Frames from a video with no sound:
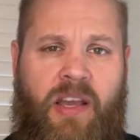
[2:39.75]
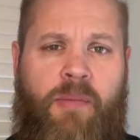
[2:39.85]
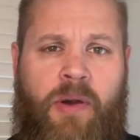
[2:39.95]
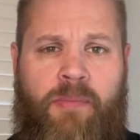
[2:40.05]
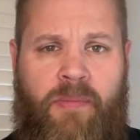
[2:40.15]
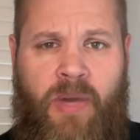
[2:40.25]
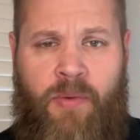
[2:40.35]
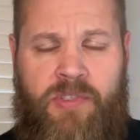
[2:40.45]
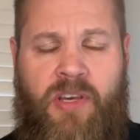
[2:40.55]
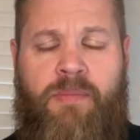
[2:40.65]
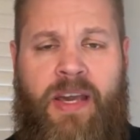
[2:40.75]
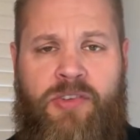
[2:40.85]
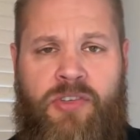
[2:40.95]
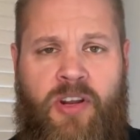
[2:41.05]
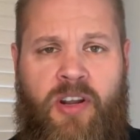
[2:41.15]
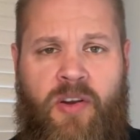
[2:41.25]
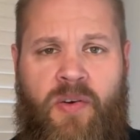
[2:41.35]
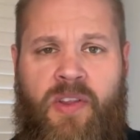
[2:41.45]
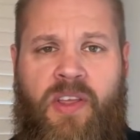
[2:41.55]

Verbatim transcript: I'm on. I was on Mounjaro.